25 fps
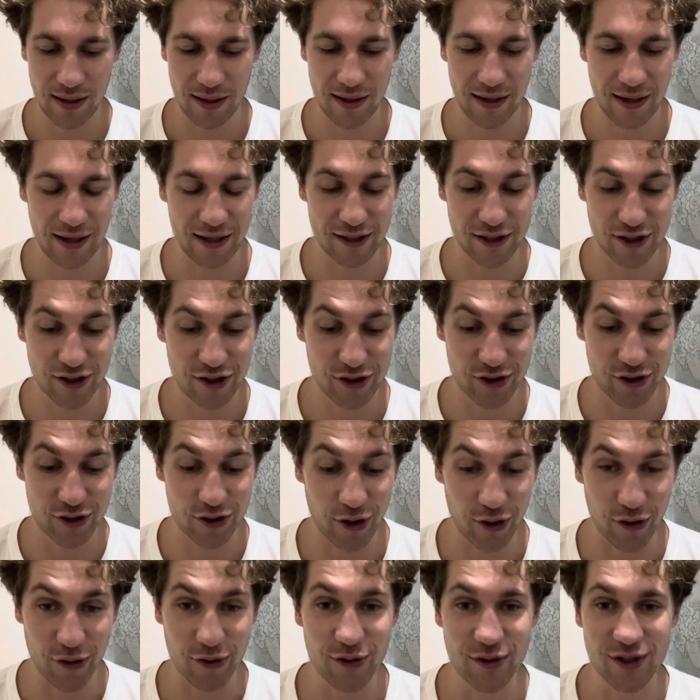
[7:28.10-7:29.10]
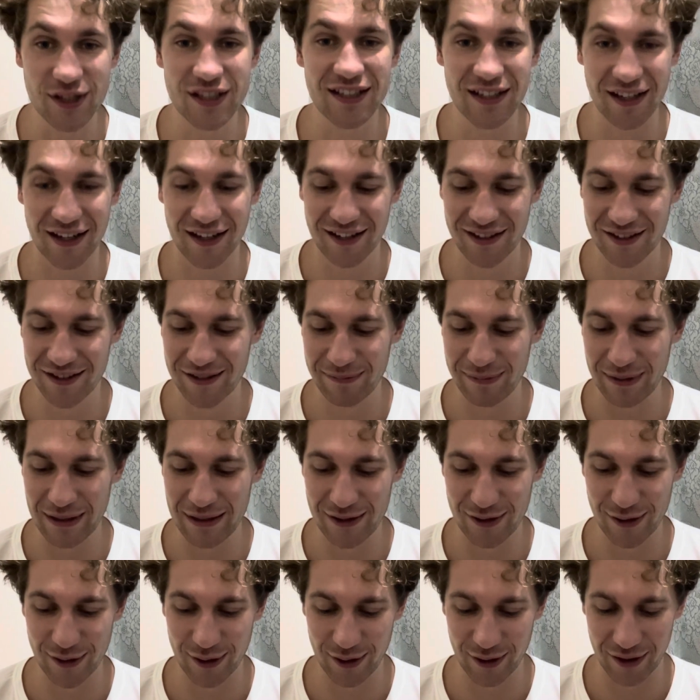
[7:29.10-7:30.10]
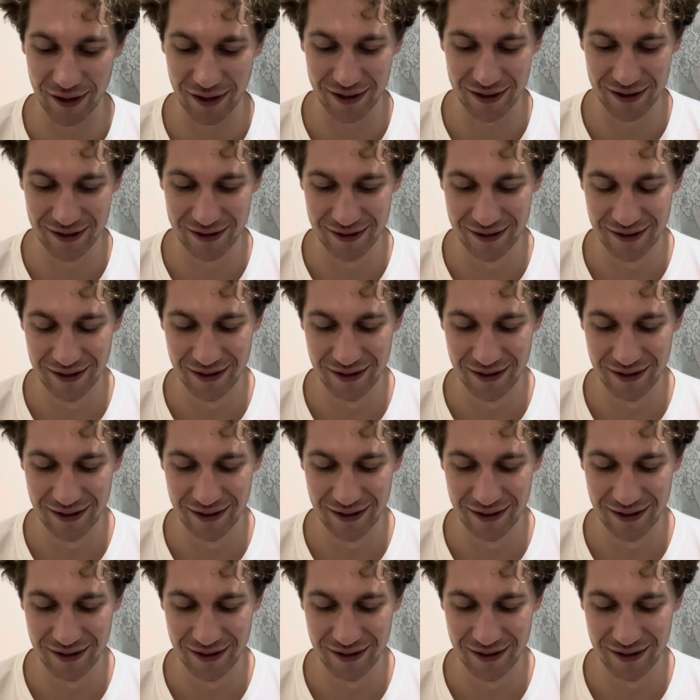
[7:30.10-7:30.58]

It's so sick to be doing this.